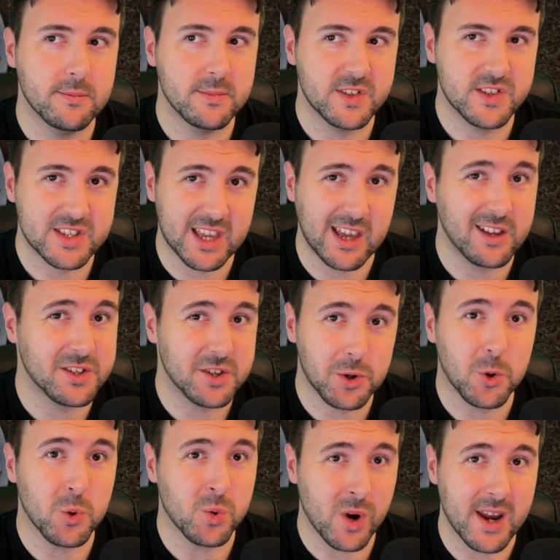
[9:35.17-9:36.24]
Skinks are
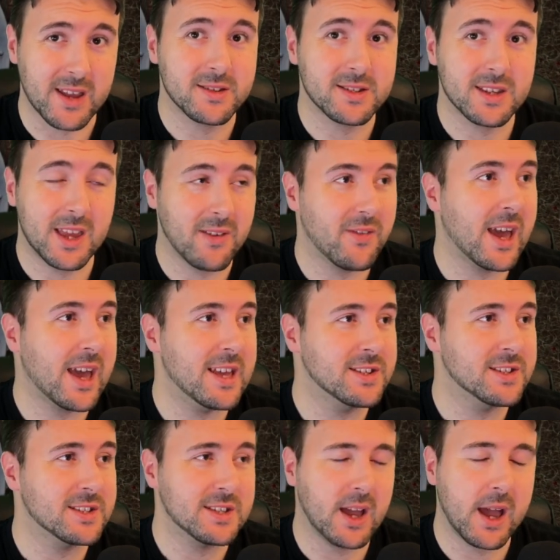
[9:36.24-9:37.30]
great. If
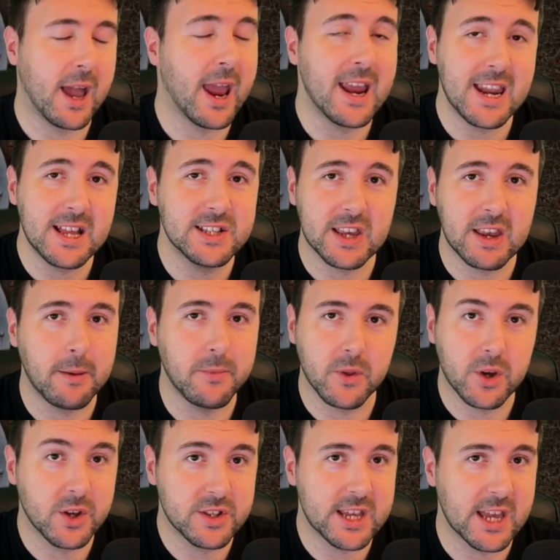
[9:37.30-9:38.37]
any team
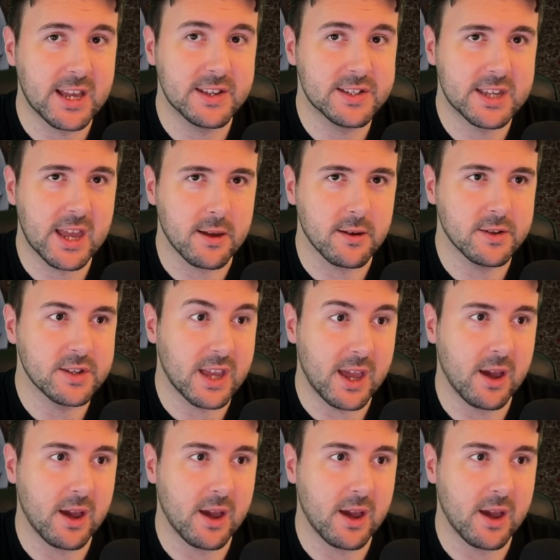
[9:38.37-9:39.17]
that could take skinks